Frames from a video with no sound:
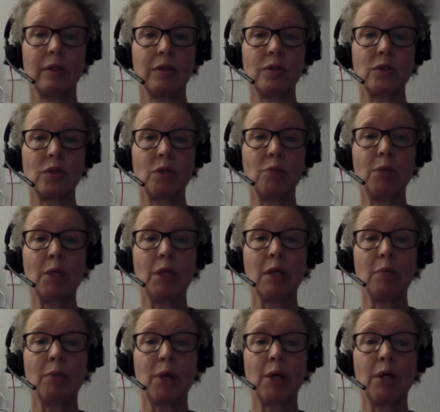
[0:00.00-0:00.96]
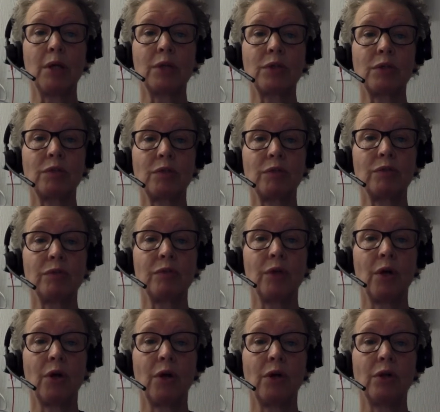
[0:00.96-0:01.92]
So being part of the
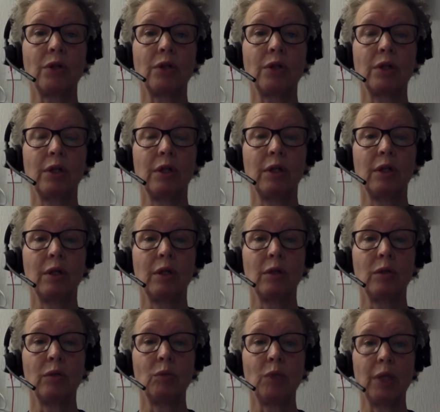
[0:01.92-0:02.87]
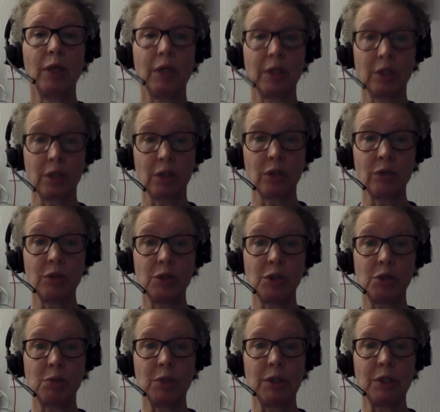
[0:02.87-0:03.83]
flock will
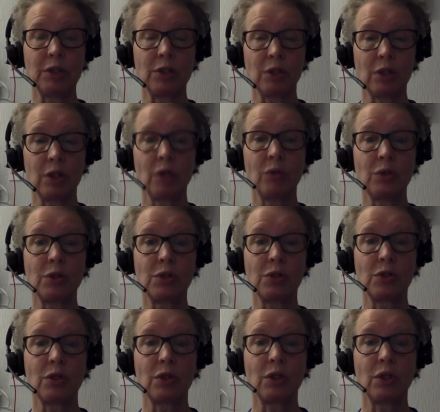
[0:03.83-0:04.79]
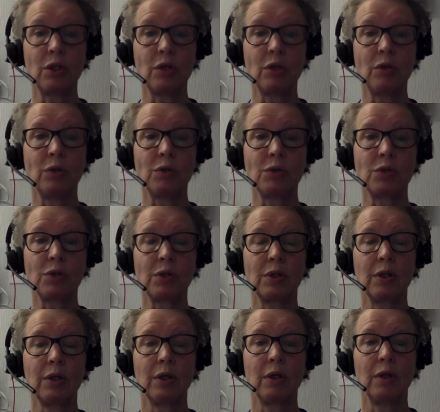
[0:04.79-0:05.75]
encourage me to notice the cues,
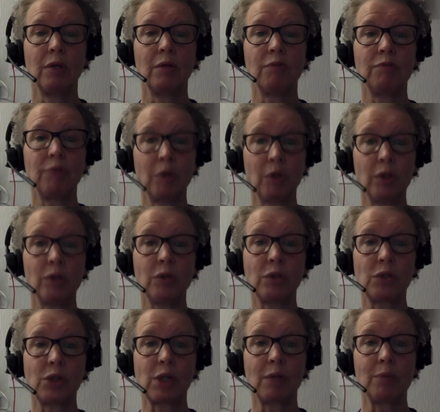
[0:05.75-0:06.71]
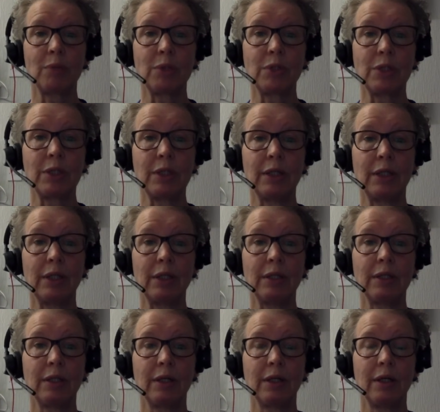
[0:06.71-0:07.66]
follow the shepherd's lead,
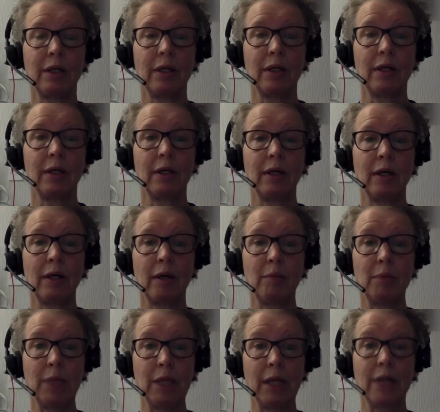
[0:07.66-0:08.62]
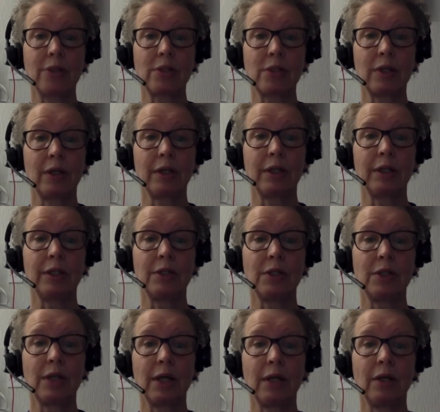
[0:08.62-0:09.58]
and be less likely
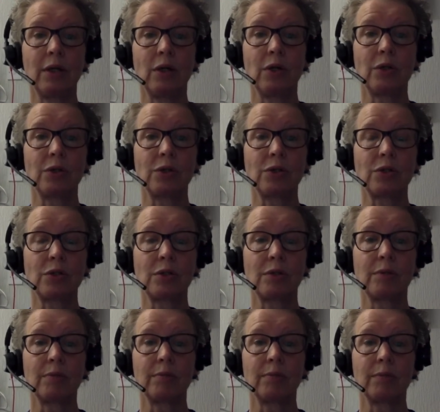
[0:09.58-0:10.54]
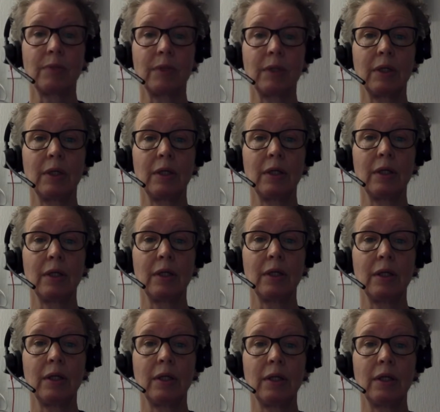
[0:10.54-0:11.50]
to get lost.
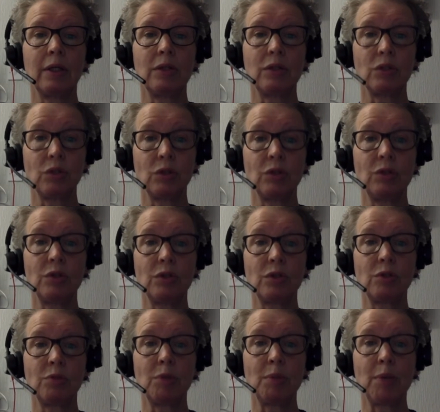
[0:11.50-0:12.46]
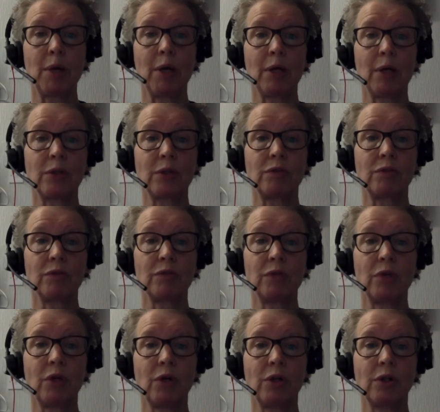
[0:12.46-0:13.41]
It's good to be part of the
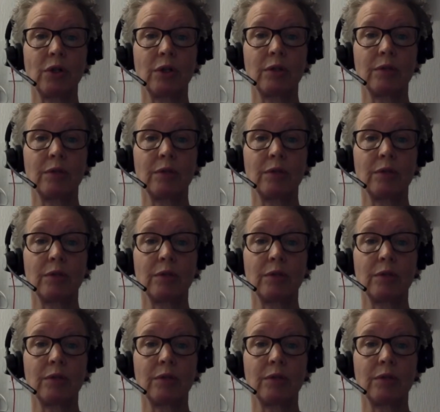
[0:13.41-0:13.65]
flock.